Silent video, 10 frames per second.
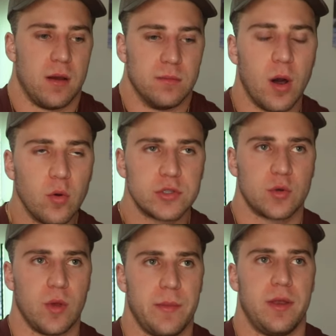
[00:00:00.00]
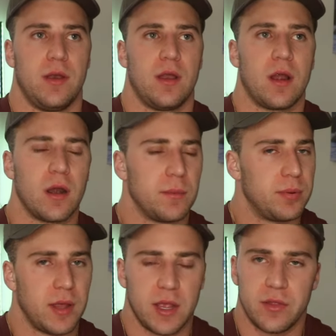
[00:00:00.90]
Most women aren't
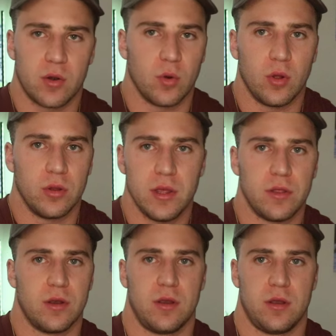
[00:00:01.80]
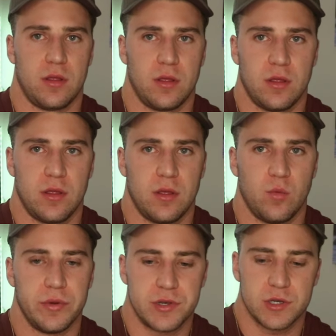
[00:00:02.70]
playing their role either,
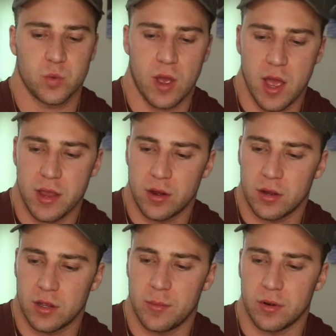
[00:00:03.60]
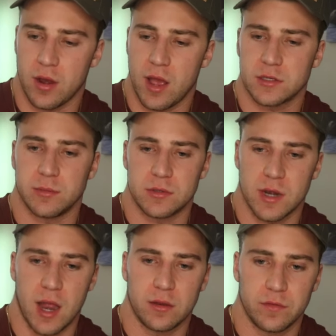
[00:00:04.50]
which is why you're going to come across some
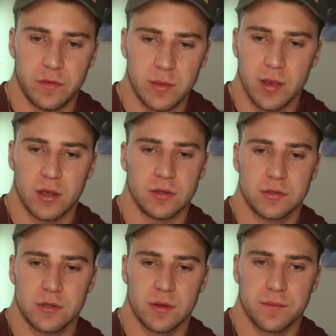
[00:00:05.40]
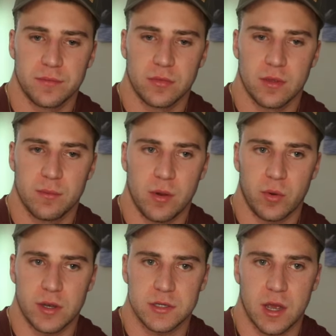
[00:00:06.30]
attractive females, but
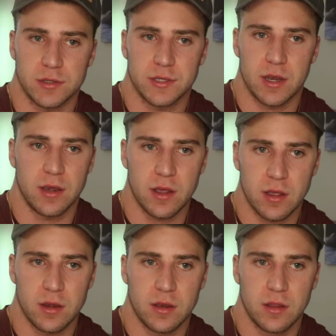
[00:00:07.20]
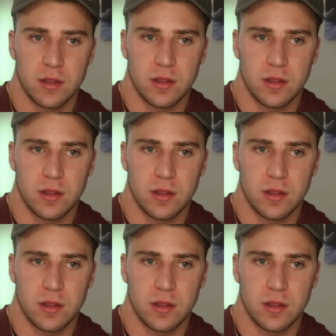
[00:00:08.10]
when it's all said and done,